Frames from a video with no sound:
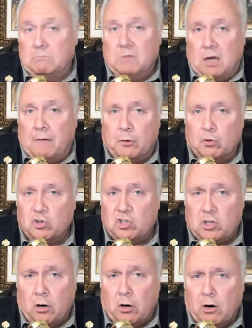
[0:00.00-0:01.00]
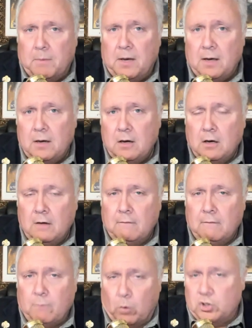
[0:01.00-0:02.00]
governor's term,
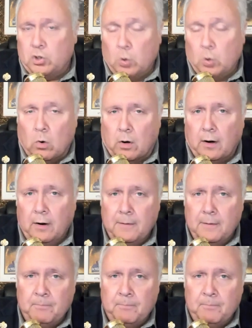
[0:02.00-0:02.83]
for sure,